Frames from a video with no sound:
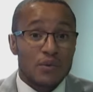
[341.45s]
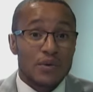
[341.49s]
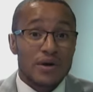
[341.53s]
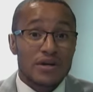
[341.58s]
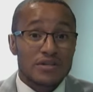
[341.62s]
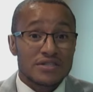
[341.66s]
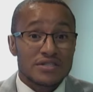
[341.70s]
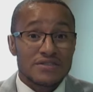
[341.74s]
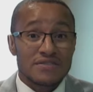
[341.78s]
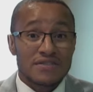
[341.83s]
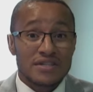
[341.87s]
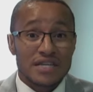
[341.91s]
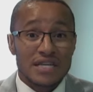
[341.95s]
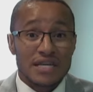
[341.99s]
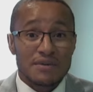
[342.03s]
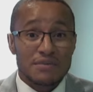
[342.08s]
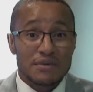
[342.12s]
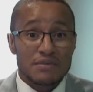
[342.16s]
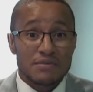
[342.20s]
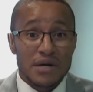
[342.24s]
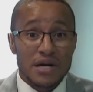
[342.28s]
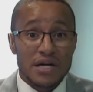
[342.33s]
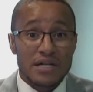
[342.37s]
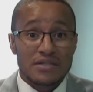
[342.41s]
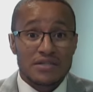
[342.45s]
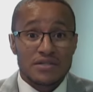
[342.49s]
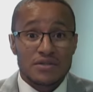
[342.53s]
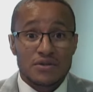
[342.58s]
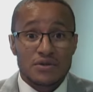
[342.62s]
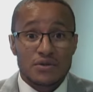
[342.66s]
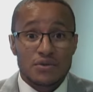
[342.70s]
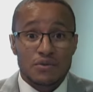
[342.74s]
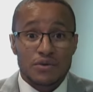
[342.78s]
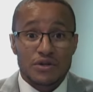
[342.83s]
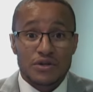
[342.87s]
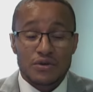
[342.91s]
We also have to keep in mind
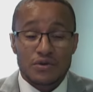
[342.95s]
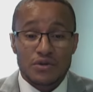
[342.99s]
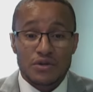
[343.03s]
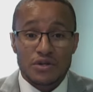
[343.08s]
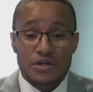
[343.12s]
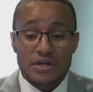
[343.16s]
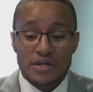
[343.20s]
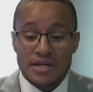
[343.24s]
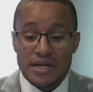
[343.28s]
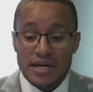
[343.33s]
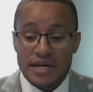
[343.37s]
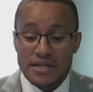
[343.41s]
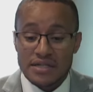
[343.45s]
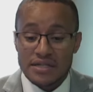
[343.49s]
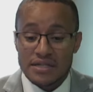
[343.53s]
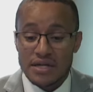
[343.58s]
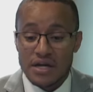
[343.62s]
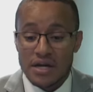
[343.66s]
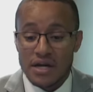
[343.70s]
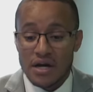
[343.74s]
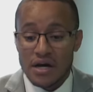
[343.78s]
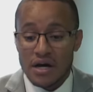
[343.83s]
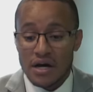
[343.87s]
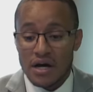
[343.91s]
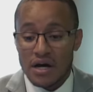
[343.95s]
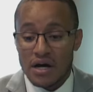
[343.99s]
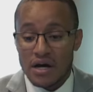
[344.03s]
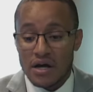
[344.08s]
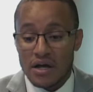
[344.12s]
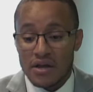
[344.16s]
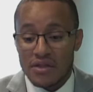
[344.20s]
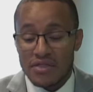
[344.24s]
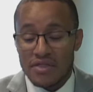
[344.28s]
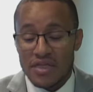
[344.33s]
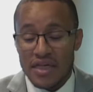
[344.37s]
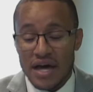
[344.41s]
too, when you're looking at
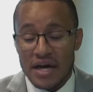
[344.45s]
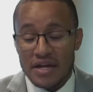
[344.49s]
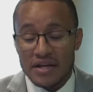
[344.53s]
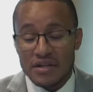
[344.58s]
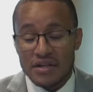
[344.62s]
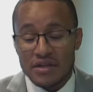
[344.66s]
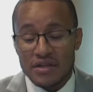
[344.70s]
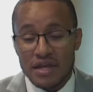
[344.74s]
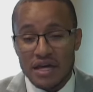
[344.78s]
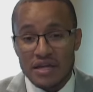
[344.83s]
uh, that,